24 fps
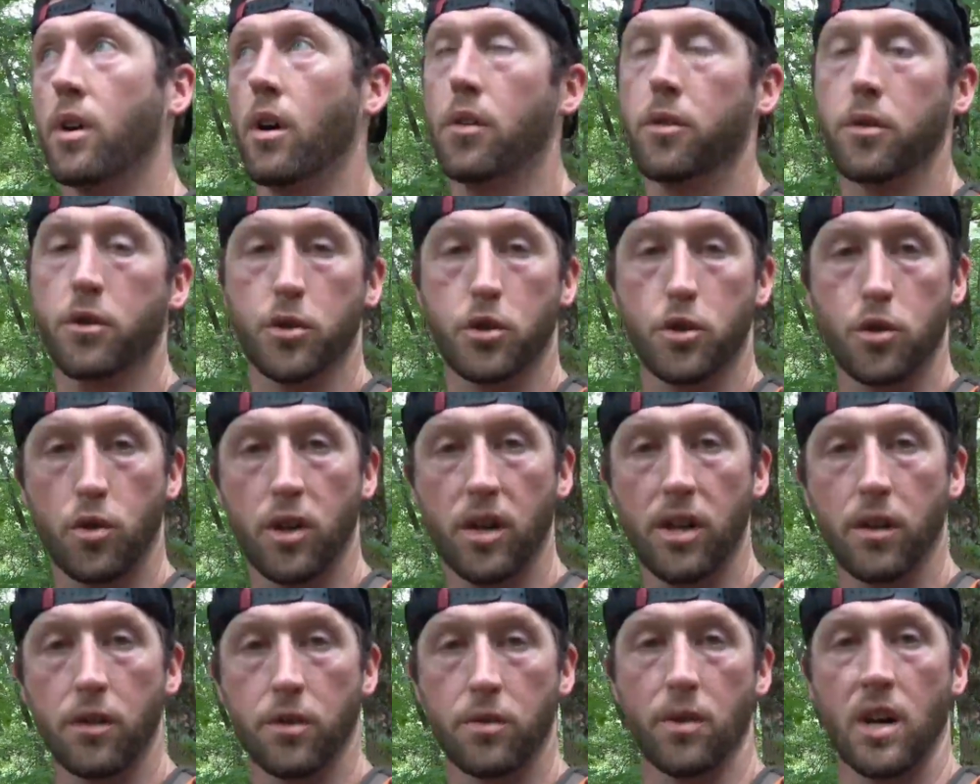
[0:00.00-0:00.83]
All those
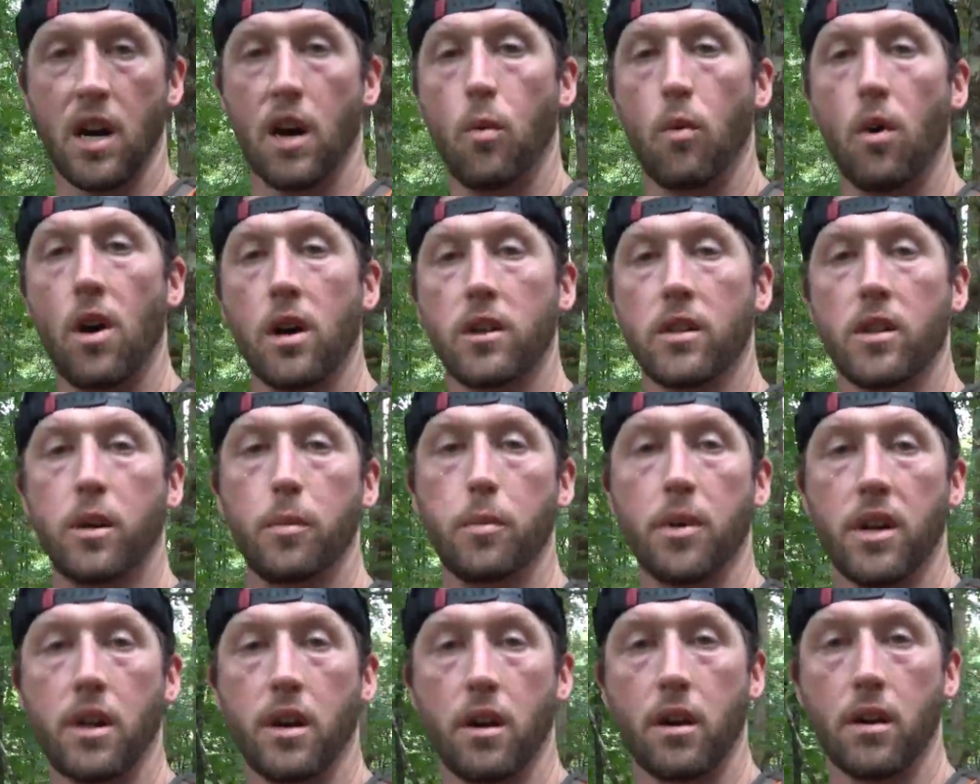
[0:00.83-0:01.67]
trails, when I walked
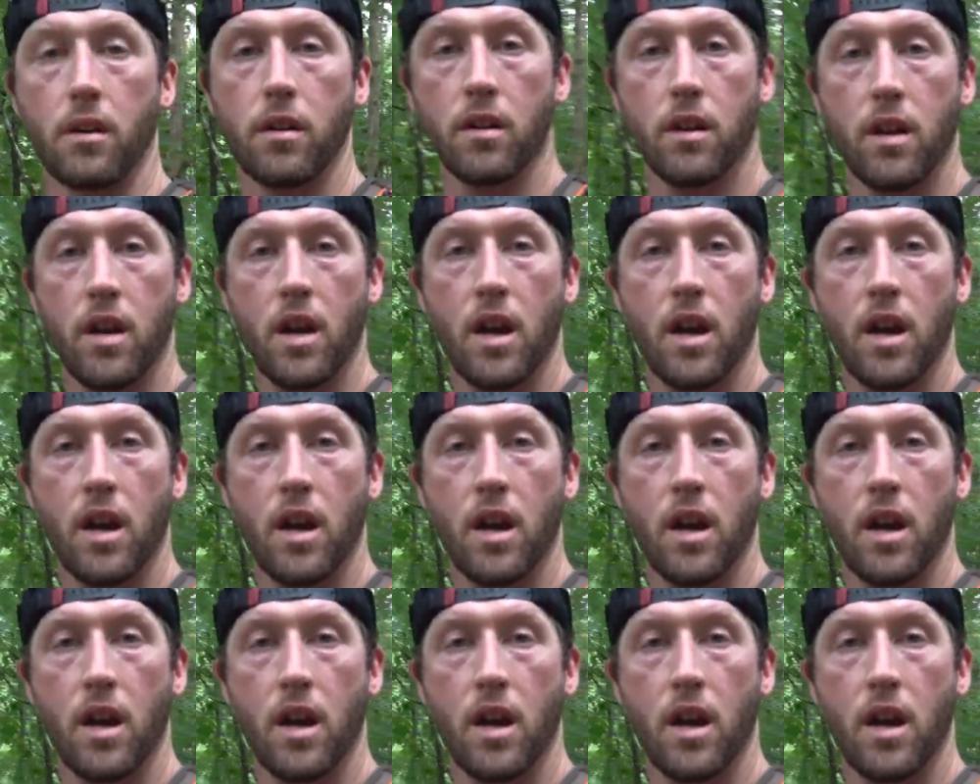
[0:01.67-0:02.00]
up here